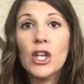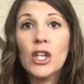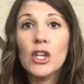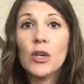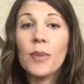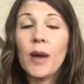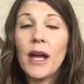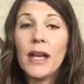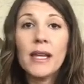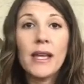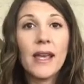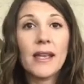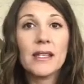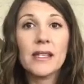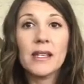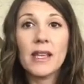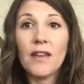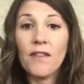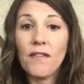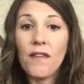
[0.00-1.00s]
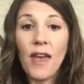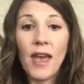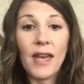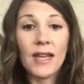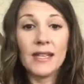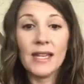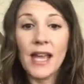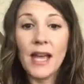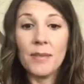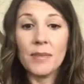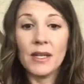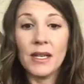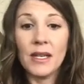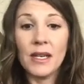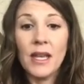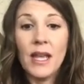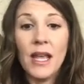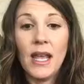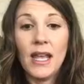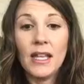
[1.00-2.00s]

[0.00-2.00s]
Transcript: your body has to get fat adapted.